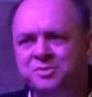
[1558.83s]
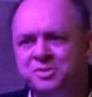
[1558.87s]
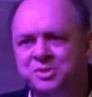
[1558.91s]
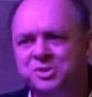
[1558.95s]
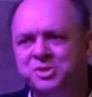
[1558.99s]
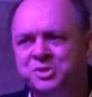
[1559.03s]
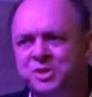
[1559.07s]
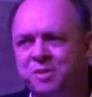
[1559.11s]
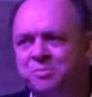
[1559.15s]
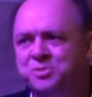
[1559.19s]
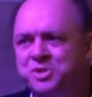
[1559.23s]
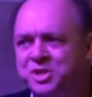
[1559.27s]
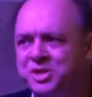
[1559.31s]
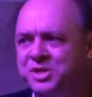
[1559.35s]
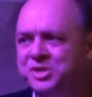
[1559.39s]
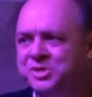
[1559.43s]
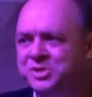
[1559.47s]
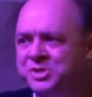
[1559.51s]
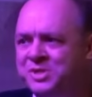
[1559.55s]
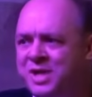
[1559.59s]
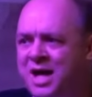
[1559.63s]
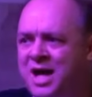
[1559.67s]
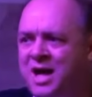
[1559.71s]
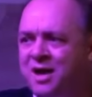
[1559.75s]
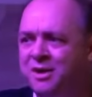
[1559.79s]
the subject
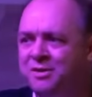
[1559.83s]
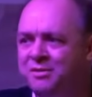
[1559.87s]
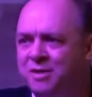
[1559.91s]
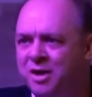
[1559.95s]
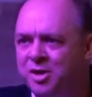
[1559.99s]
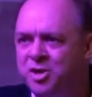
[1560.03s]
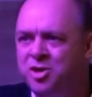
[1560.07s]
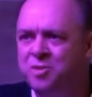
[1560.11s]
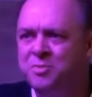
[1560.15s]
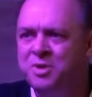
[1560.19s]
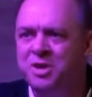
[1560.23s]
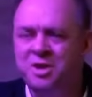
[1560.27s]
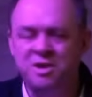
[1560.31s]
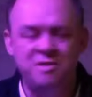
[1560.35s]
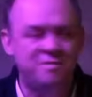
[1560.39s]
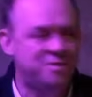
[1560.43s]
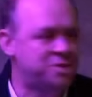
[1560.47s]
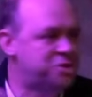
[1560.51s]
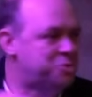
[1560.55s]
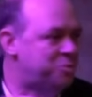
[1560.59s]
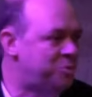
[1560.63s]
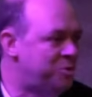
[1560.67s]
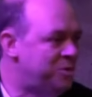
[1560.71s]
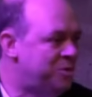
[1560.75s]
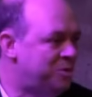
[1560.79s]
is not a human
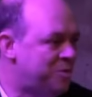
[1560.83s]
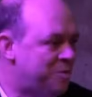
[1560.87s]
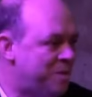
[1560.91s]
individual,